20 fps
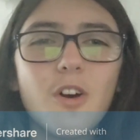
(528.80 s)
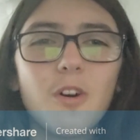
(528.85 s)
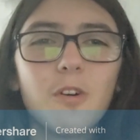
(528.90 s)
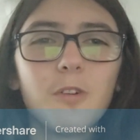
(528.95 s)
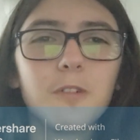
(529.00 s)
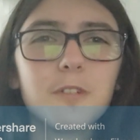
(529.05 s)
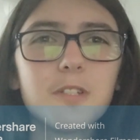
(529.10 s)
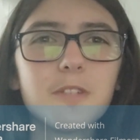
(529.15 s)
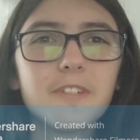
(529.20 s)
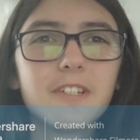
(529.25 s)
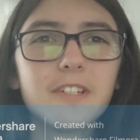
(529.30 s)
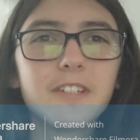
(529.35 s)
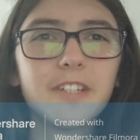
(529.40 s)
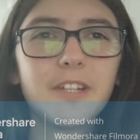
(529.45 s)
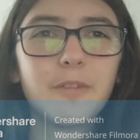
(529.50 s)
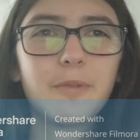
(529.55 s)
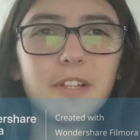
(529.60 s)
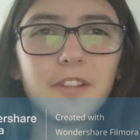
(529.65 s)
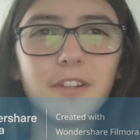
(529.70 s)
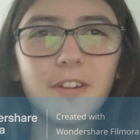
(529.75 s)

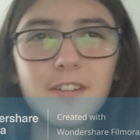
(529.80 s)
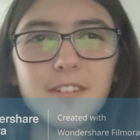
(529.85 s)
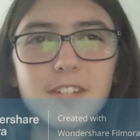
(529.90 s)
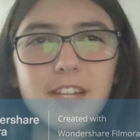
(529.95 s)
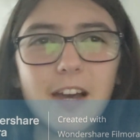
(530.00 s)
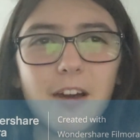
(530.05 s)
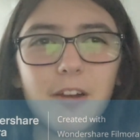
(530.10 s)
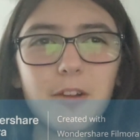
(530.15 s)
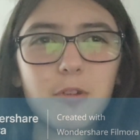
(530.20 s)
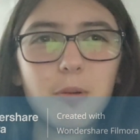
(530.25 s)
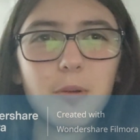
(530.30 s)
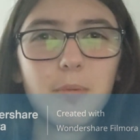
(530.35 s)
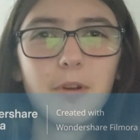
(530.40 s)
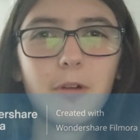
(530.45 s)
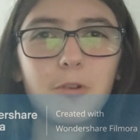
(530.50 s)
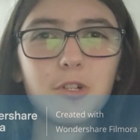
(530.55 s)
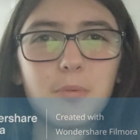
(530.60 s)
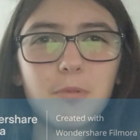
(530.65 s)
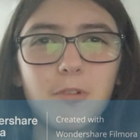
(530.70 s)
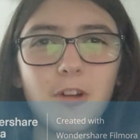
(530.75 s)
Ultimately, we learned how to
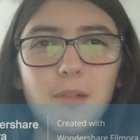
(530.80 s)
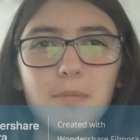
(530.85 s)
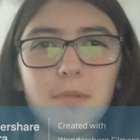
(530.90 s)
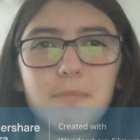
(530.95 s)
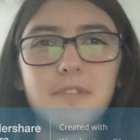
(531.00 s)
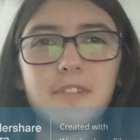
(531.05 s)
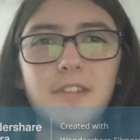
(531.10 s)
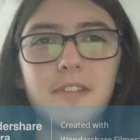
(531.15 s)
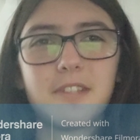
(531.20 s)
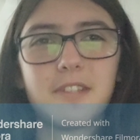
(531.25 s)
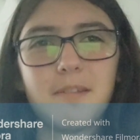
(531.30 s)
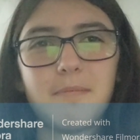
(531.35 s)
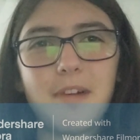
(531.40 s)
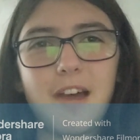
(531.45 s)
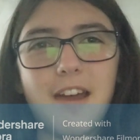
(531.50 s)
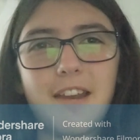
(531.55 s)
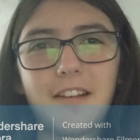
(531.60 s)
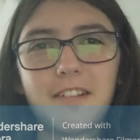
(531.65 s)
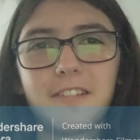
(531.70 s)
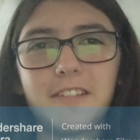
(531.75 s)
approach problems
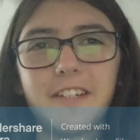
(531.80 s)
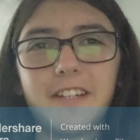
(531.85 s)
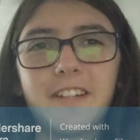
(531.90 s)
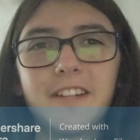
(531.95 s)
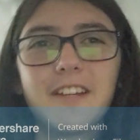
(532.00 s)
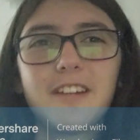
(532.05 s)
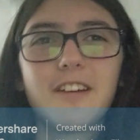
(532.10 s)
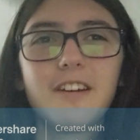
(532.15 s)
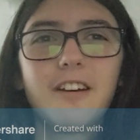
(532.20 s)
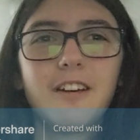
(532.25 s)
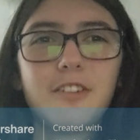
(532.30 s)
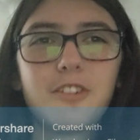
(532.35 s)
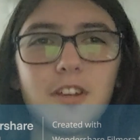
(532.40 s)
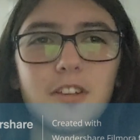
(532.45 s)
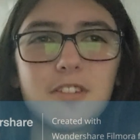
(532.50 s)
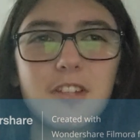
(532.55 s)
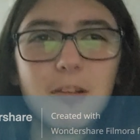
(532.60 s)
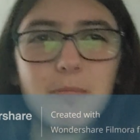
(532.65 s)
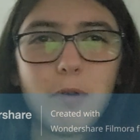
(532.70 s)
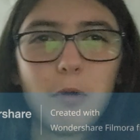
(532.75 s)
systematically,
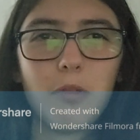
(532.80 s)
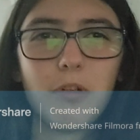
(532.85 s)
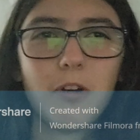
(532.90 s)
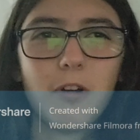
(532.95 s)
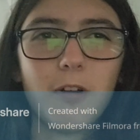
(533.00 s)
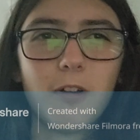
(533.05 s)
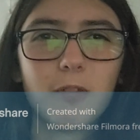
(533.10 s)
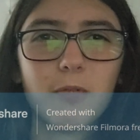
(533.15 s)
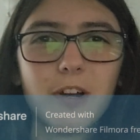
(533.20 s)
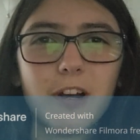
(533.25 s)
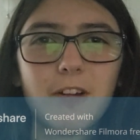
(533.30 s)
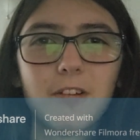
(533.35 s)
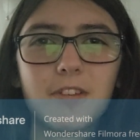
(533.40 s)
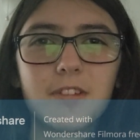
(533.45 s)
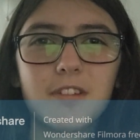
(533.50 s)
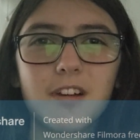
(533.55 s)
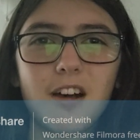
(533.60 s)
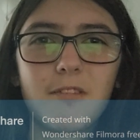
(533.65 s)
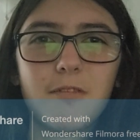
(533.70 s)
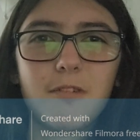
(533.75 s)
adjusting both hardware and
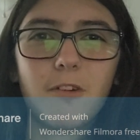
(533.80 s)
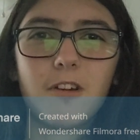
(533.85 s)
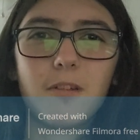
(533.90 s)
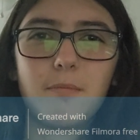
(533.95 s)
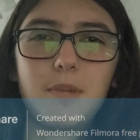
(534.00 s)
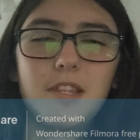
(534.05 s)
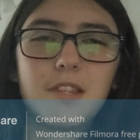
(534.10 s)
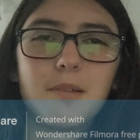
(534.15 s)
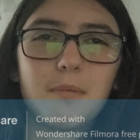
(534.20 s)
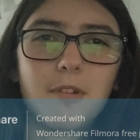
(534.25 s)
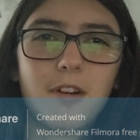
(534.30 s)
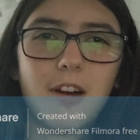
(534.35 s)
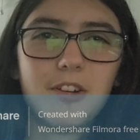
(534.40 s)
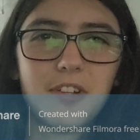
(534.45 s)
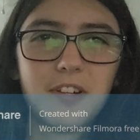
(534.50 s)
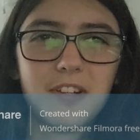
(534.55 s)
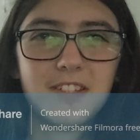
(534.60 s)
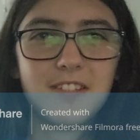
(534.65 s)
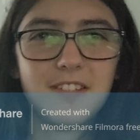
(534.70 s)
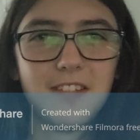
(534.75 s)
software to meet the
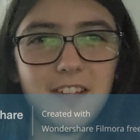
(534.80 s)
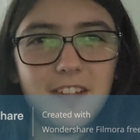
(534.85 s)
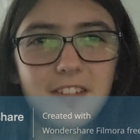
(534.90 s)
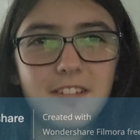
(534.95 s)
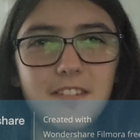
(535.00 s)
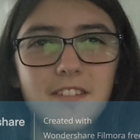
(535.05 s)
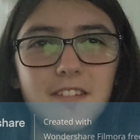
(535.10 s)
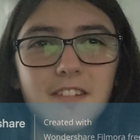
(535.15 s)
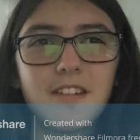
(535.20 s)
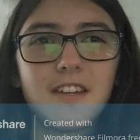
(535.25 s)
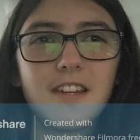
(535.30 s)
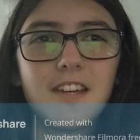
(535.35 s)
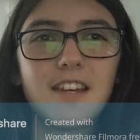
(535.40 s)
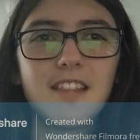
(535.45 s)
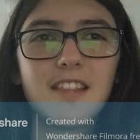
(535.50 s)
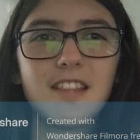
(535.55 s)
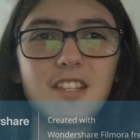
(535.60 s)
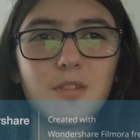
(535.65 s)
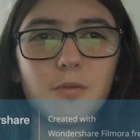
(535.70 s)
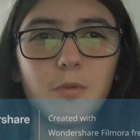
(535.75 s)
project's needs.
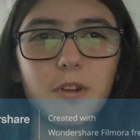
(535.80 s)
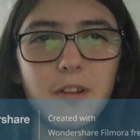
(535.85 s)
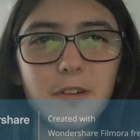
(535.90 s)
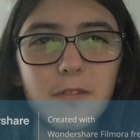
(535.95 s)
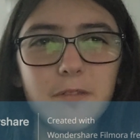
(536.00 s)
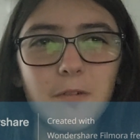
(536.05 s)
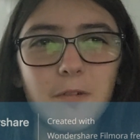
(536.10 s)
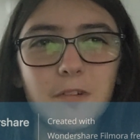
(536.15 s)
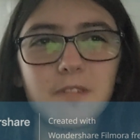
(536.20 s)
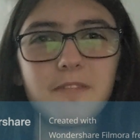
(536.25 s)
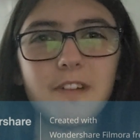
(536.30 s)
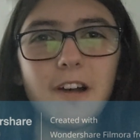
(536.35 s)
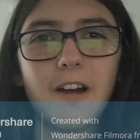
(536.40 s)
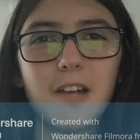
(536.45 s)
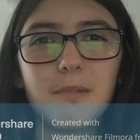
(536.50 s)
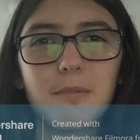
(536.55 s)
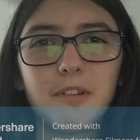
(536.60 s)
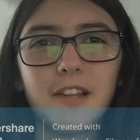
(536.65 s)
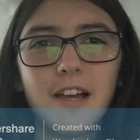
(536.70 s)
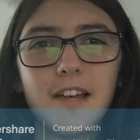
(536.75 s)
This reinforced
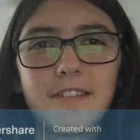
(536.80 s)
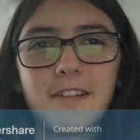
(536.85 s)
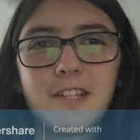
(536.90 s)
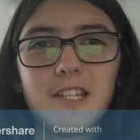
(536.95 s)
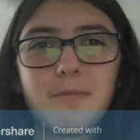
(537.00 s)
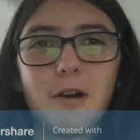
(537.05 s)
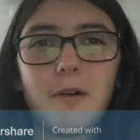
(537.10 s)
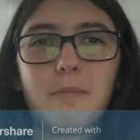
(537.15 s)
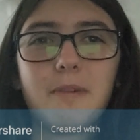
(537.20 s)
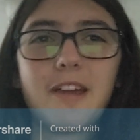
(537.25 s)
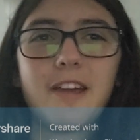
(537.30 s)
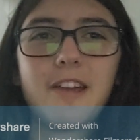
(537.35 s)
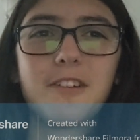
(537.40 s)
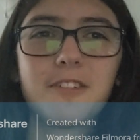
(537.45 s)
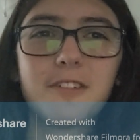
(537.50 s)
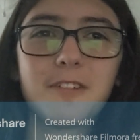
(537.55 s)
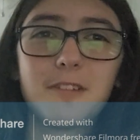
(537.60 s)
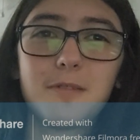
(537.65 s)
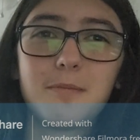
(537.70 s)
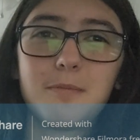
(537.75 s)
valuable lessons about
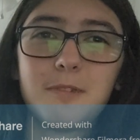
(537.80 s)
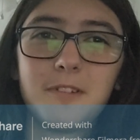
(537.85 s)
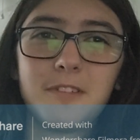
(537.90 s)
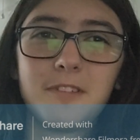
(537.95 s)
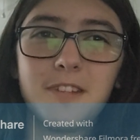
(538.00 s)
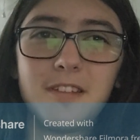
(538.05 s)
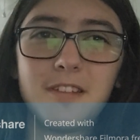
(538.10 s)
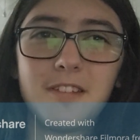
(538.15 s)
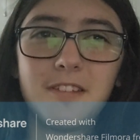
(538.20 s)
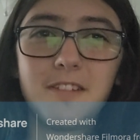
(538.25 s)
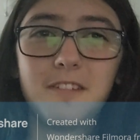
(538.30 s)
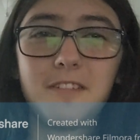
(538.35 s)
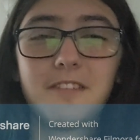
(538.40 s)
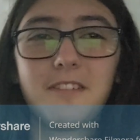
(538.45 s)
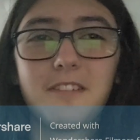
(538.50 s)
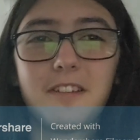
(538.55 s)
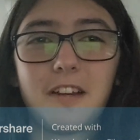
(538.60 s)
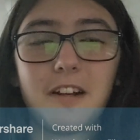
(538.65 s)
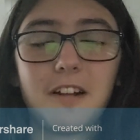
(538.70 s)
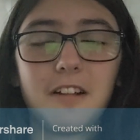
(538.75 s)
patience,
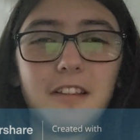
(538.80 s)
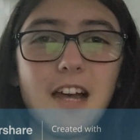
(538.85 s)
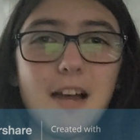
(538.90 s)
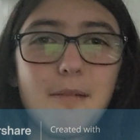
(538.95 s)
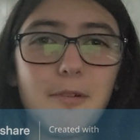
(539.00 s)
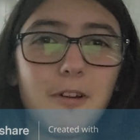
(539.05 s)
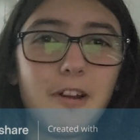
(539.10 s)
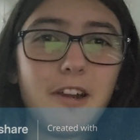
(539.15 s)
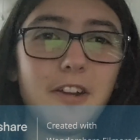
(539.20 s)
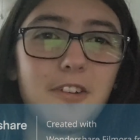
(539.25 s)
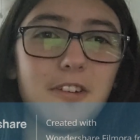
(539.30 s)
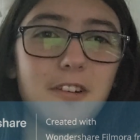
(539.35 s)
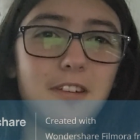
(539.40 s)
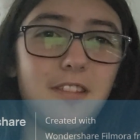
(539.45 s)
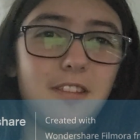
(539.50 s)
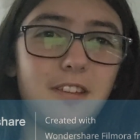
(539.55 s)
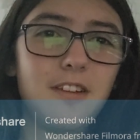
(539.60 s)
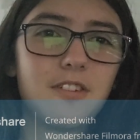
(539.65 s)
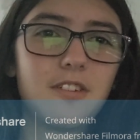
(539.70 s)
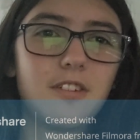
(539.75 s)
persistence, and collaboration
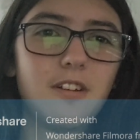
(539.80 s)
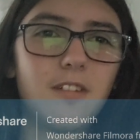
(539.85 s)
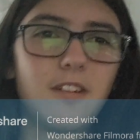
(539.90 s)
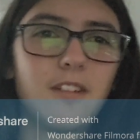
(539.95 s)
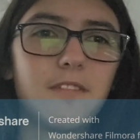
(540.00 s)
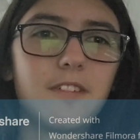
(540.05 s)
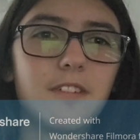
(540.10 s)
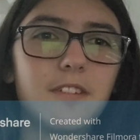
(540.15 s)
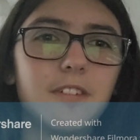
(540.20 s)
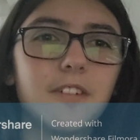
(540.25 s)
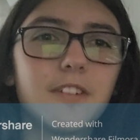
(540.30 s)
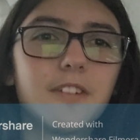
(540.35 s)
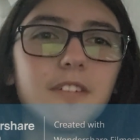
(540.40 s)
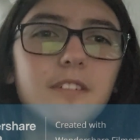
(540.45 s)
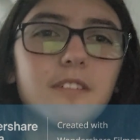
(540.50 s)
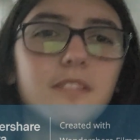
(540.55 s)
in the engineering field.